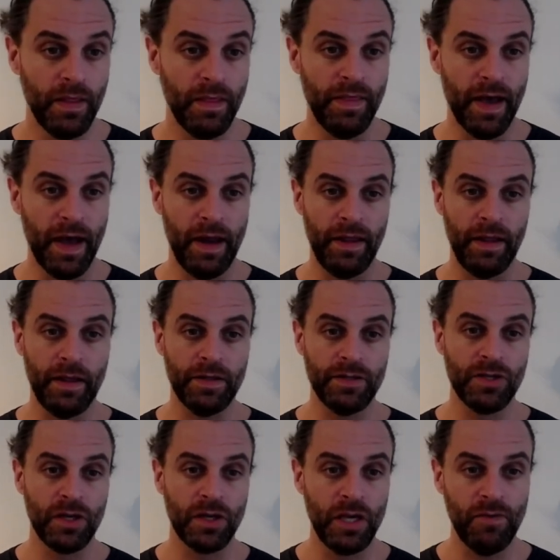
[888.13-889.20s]
That is,
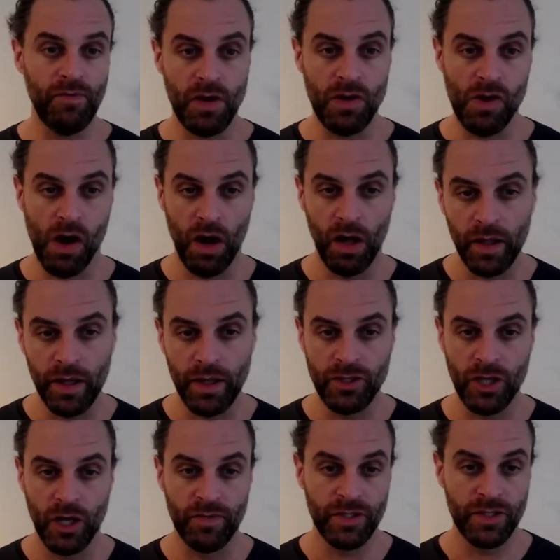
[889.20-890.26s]
given knowledge
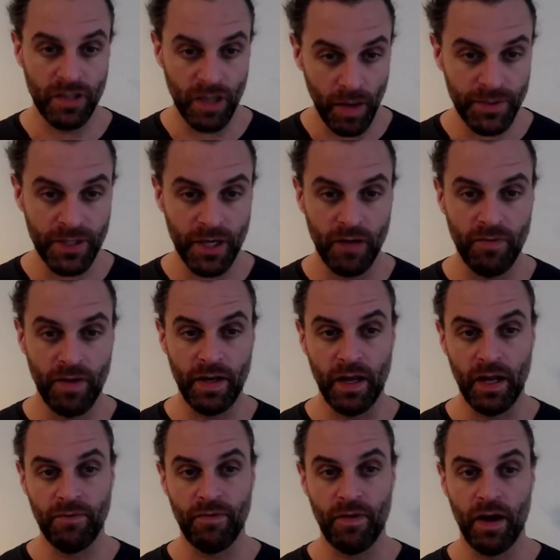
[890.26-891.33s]
of a subset of
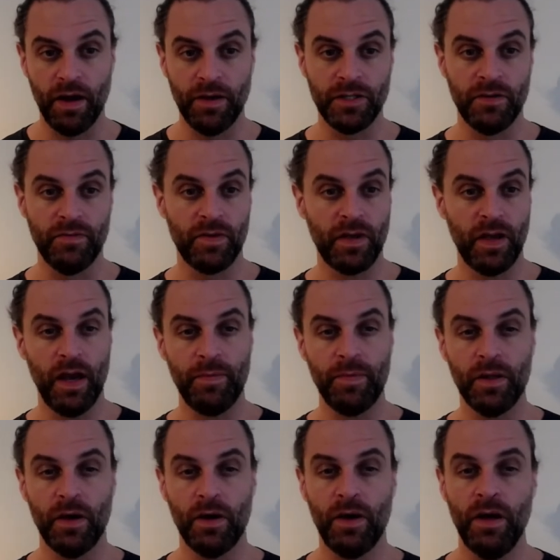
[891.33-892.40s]
identifiers in a
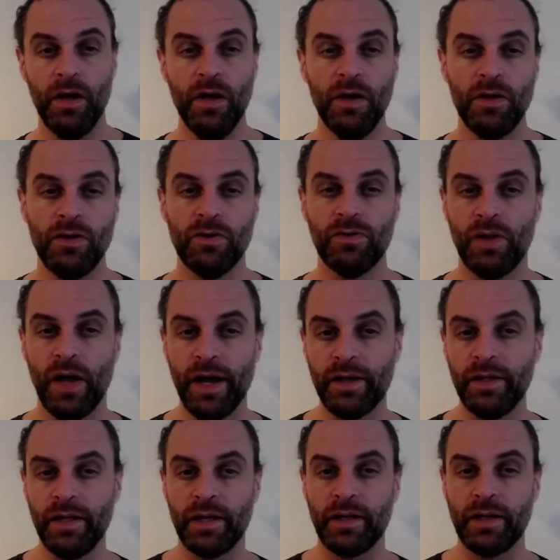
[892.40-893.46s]
vocabulary, you're
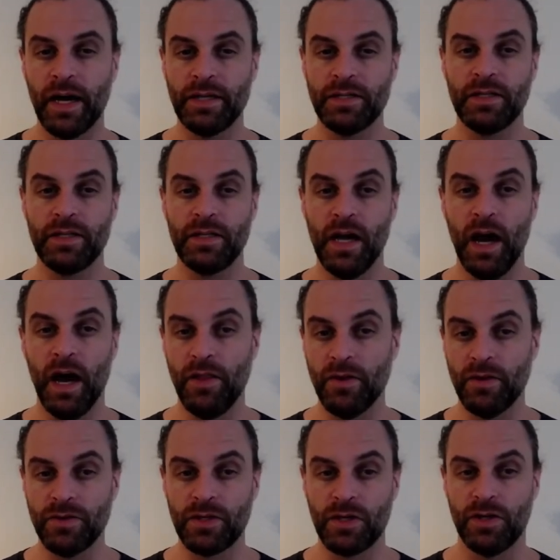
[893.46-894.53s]
likely to guess the
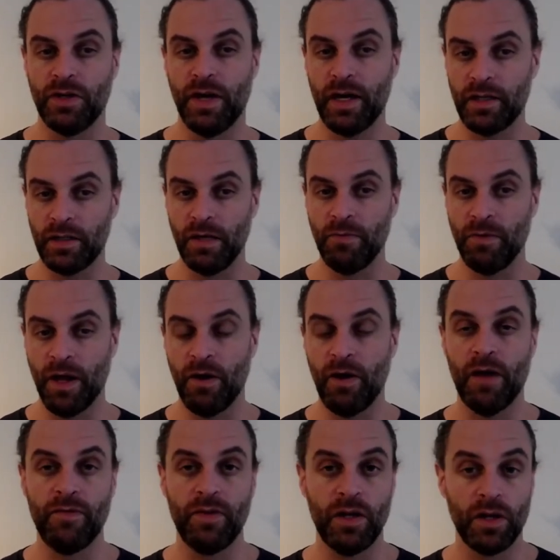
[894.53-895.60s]
others correctly without
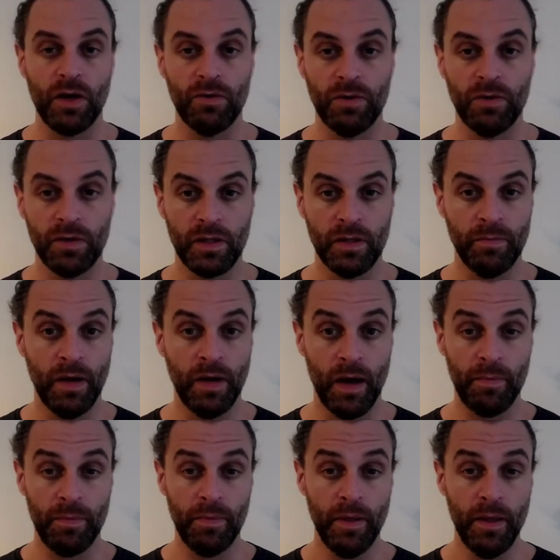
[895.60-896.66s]
having to go look them up.
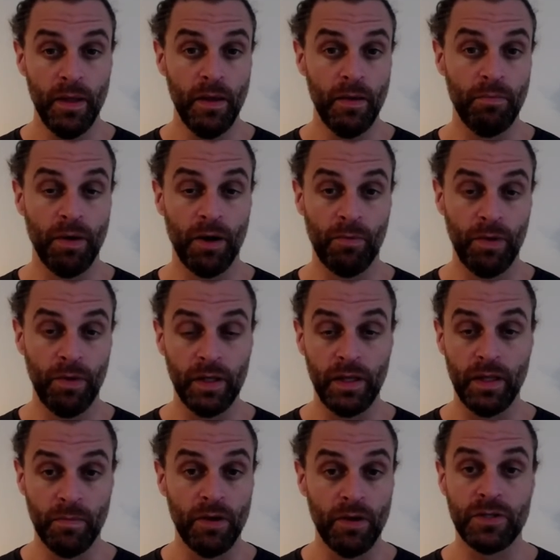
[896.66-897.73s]
But really,
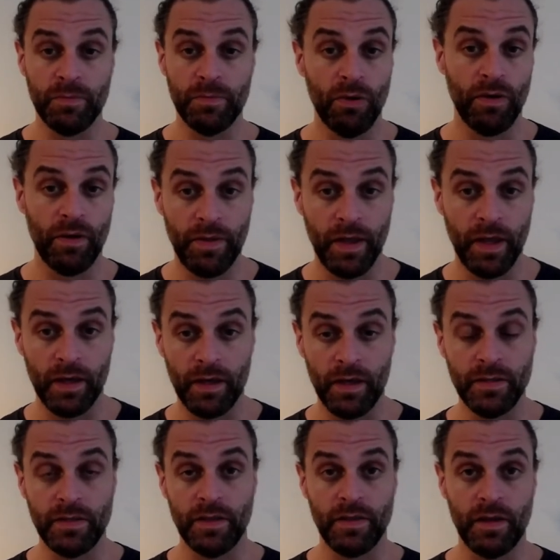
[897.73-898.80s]
the most important thing
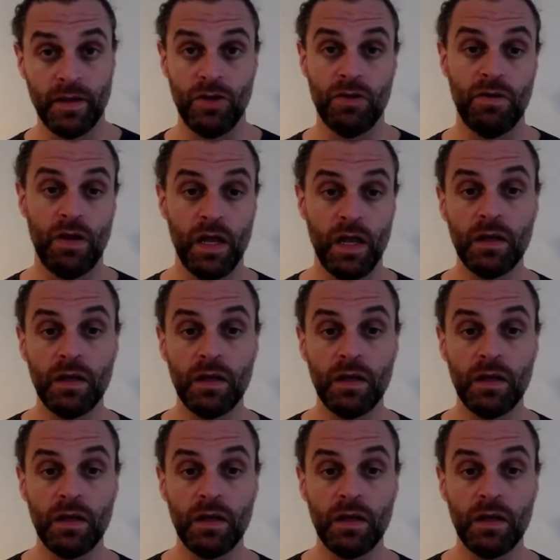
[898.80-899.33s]
is that they're unique.